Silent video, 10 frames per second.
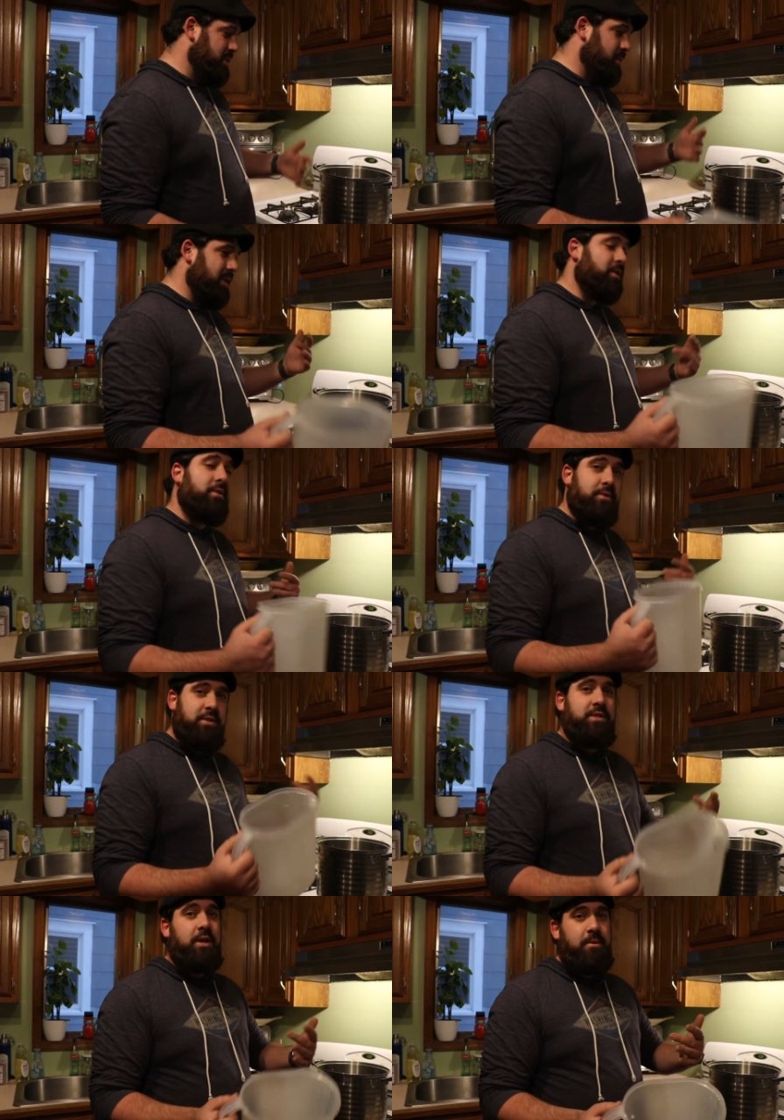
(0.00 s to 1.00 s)
you will
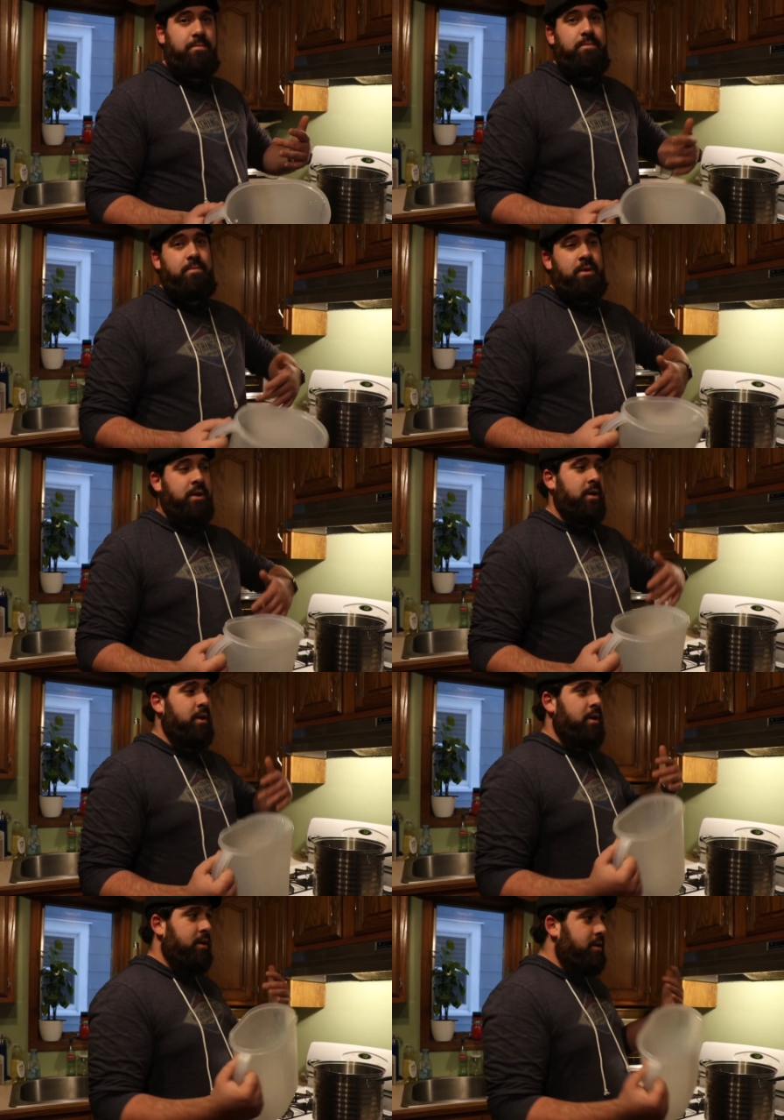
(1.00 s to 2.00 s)
lose some
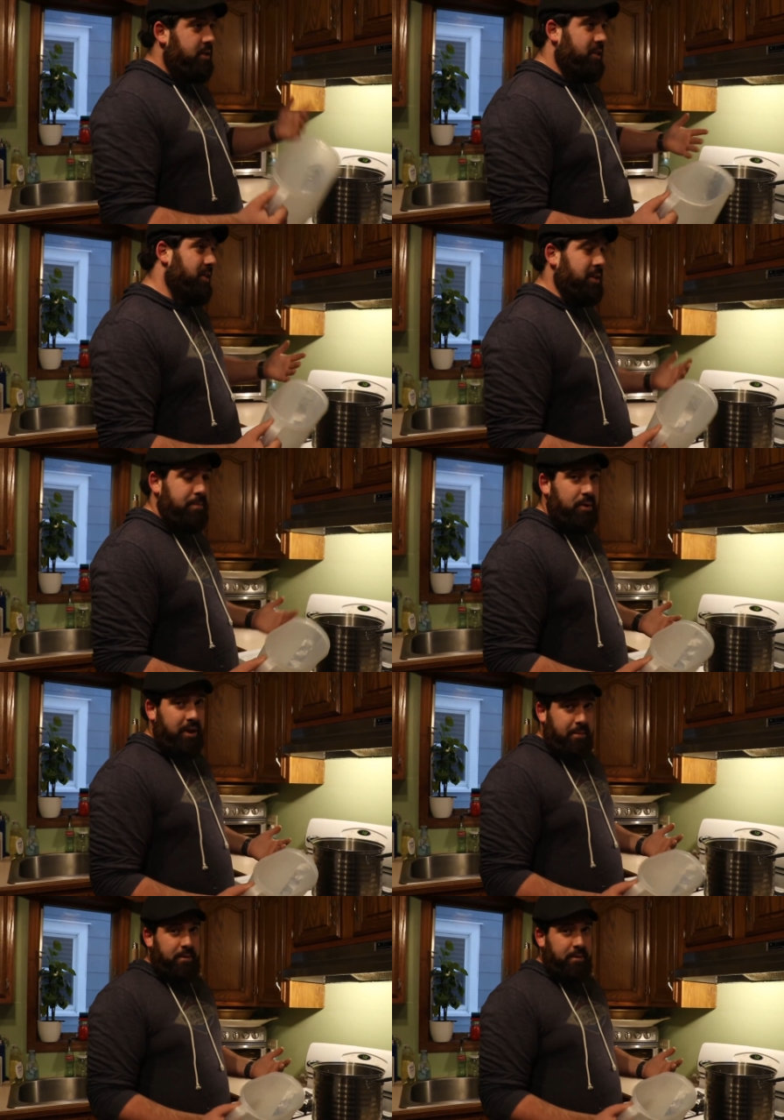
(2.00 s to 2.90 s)
during the boiling